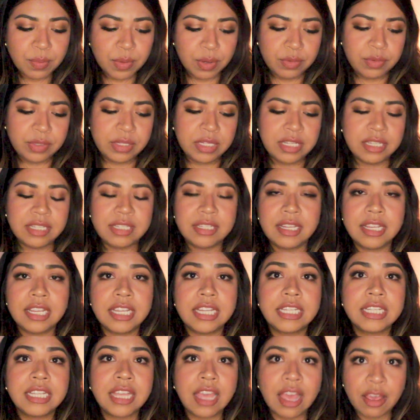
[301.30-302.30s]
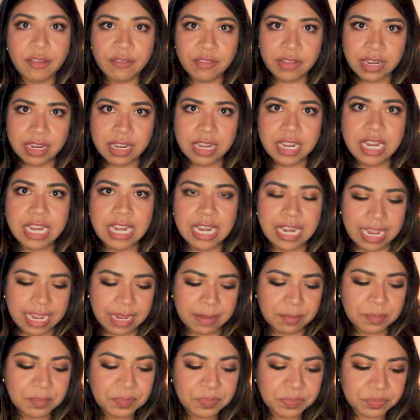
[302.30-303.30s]
Moses his covenant
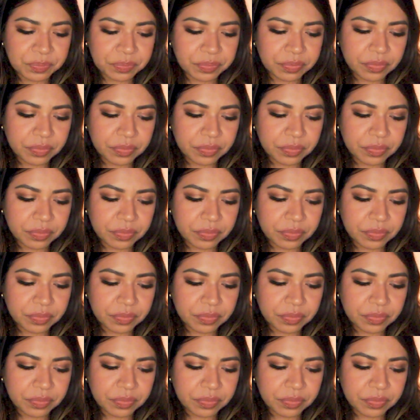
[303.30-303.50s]
name.